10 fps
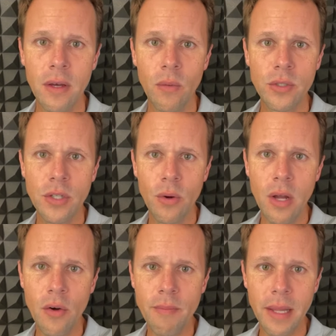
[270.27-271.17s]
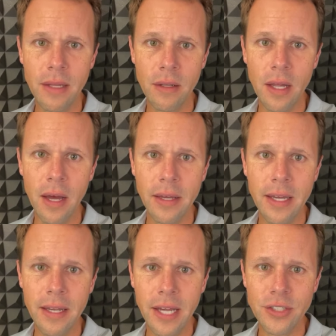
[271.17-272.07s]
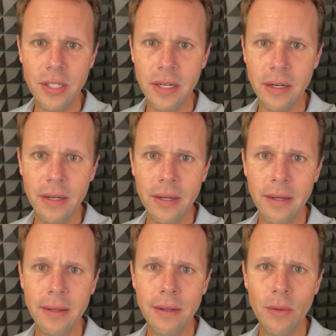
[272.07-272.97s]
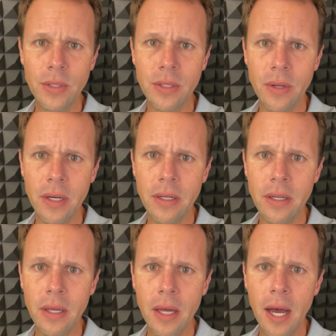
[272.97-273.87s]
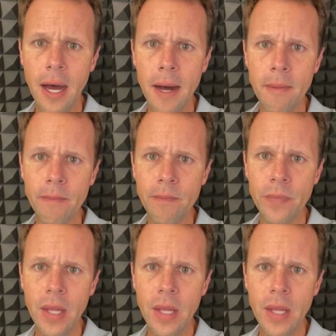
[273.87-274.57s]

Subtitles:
What's going on with my little connection here? I don't know what's going on.